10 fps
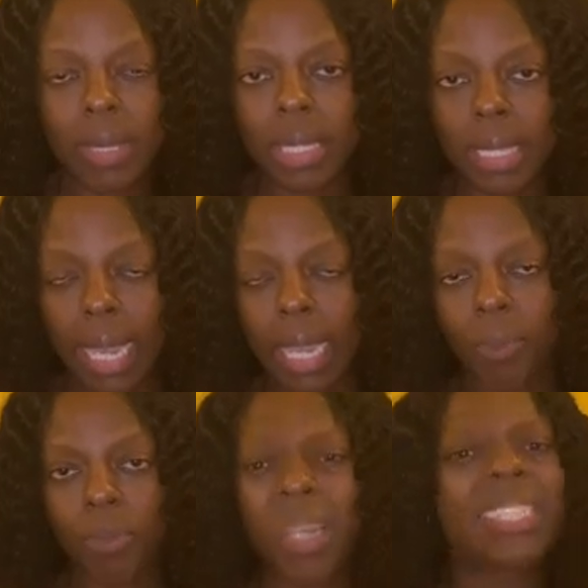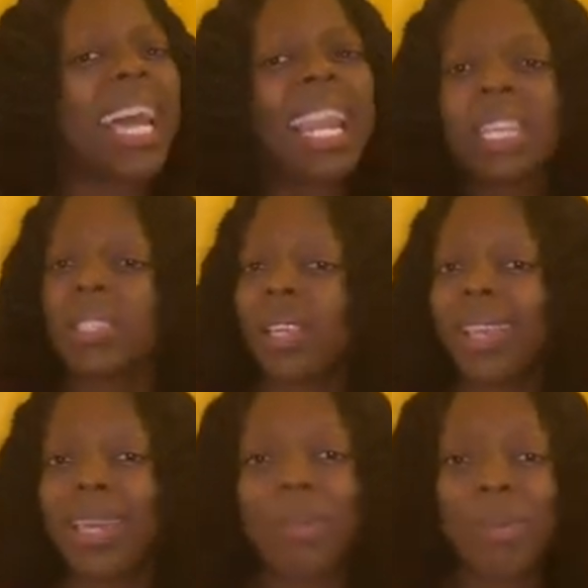a day, because I like to
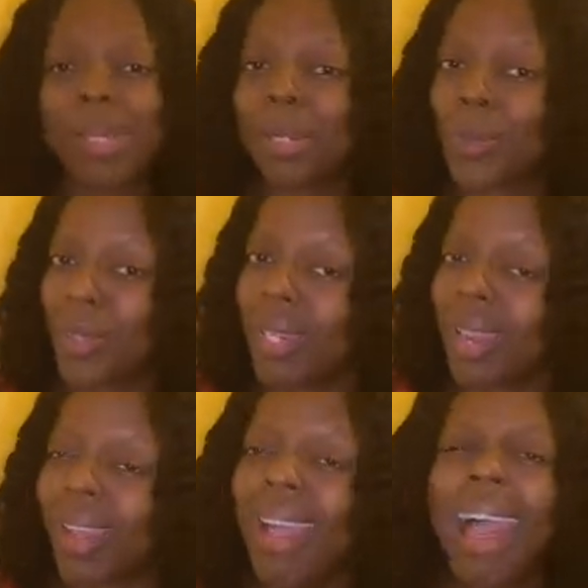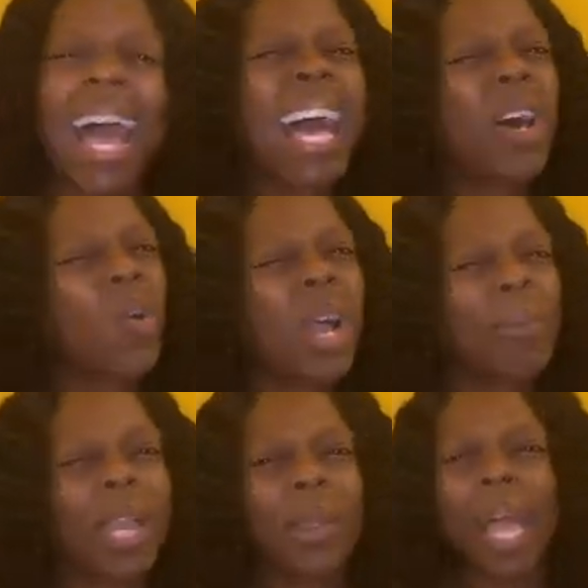eat. I'm gonna be honest with y'all. I
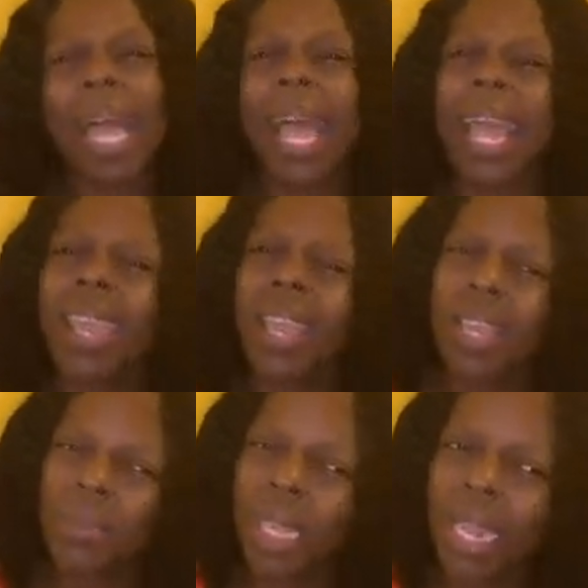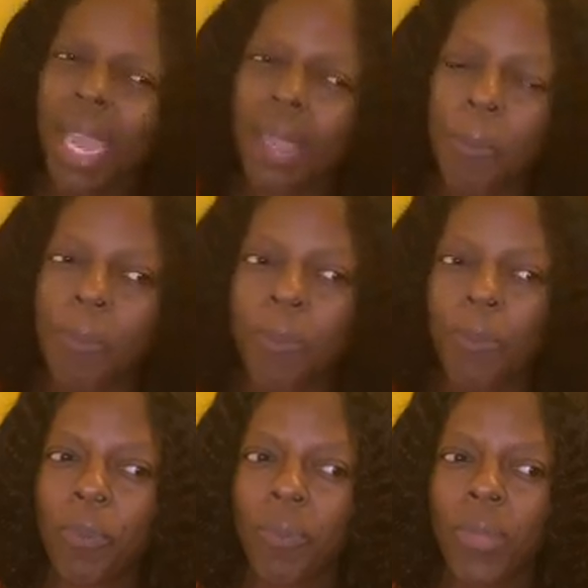am not. I, I eat like
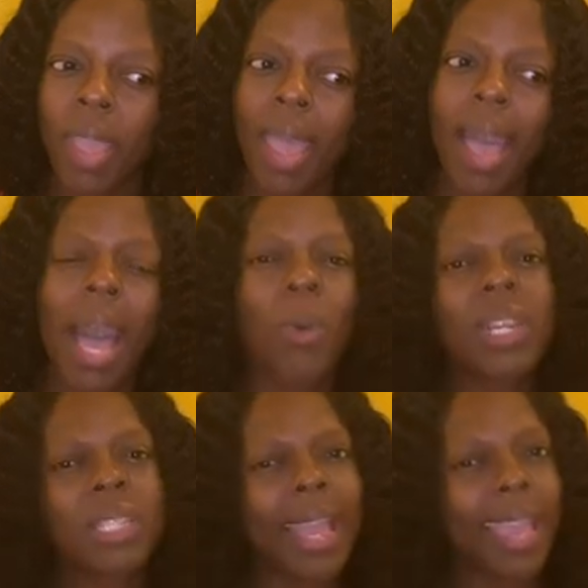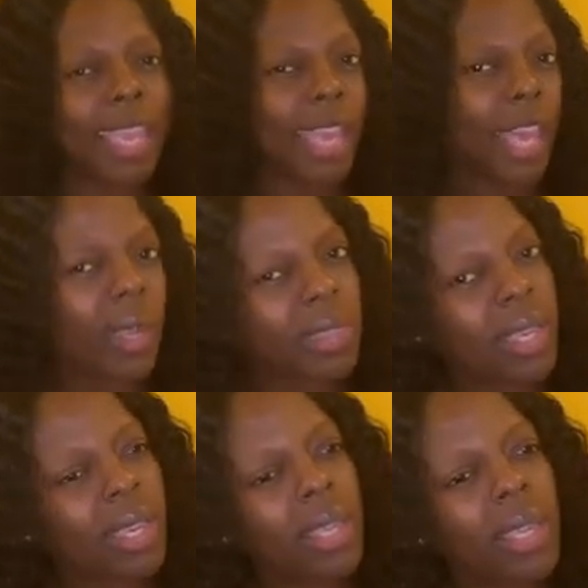I wouldn't say I eat
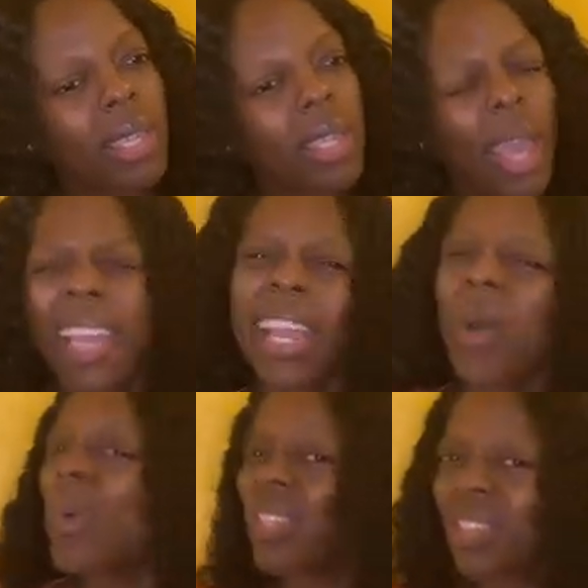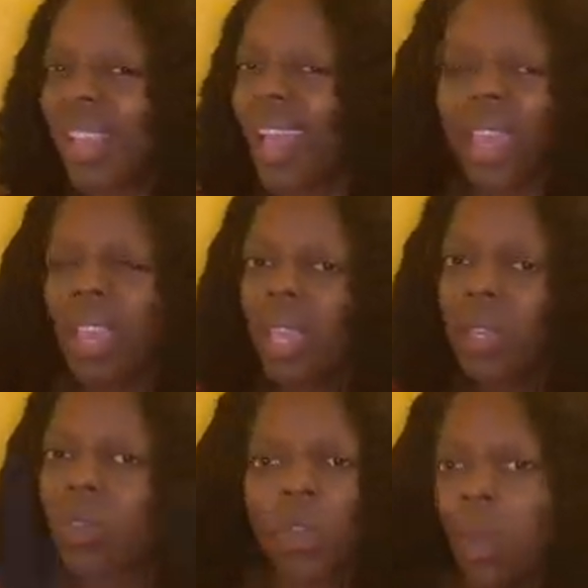healthy and I wouldn't say I
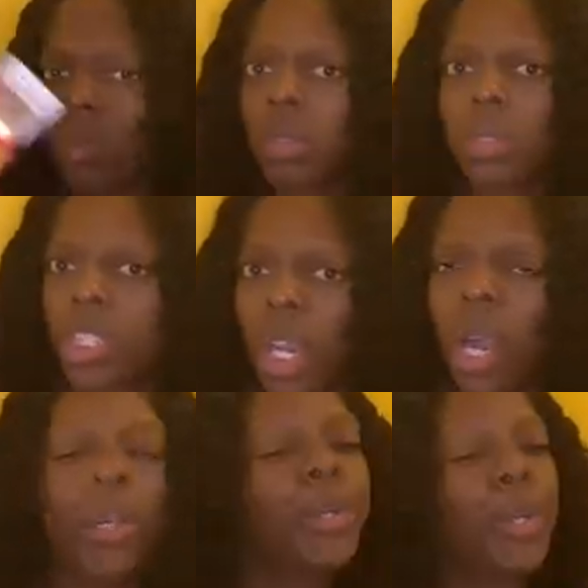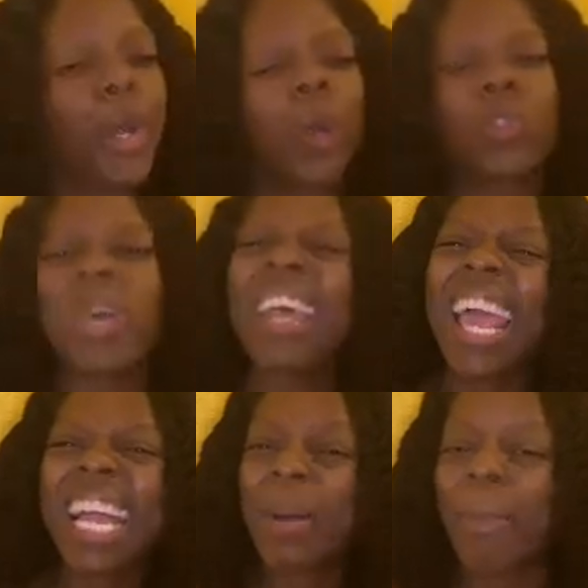eat, you know, just junk. No. So I
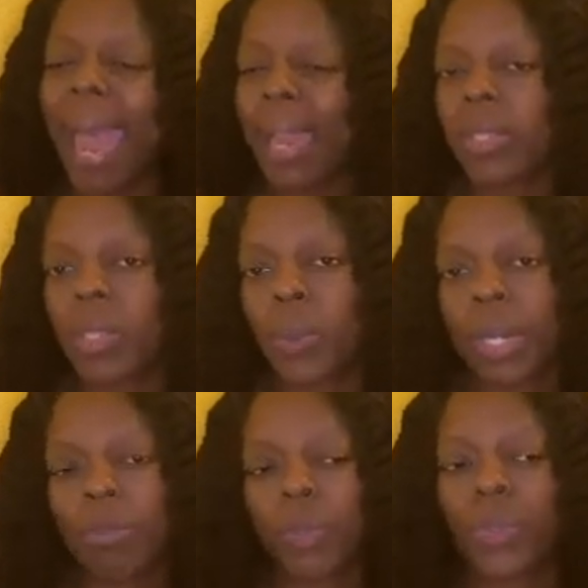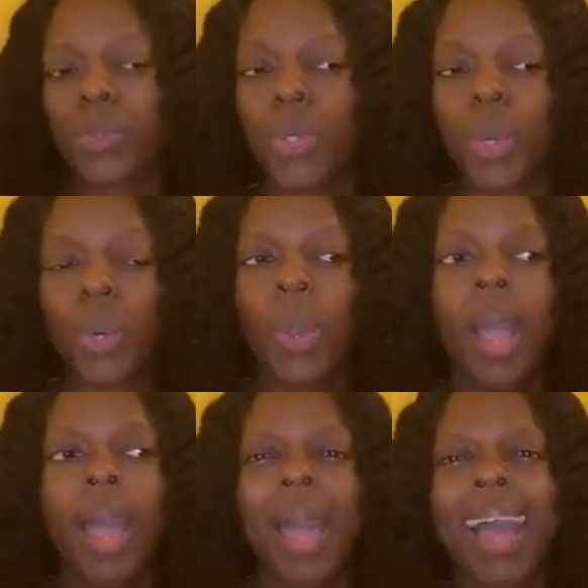like a balance or whatever. So
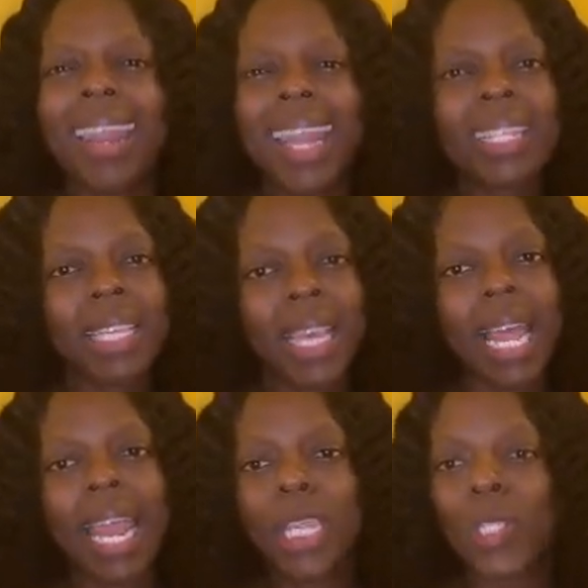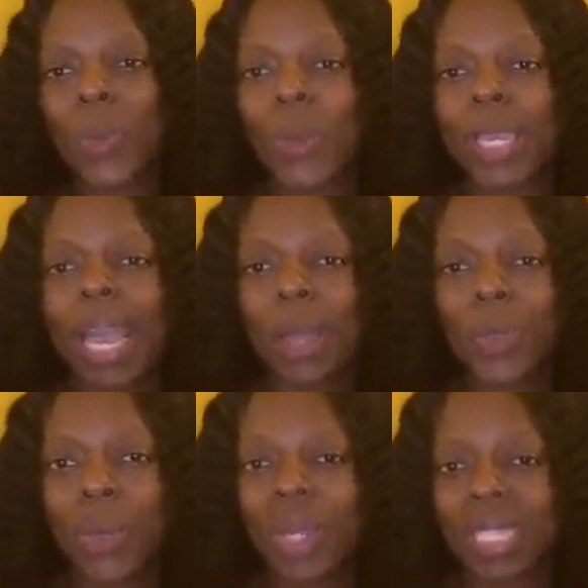I like to I like to work out three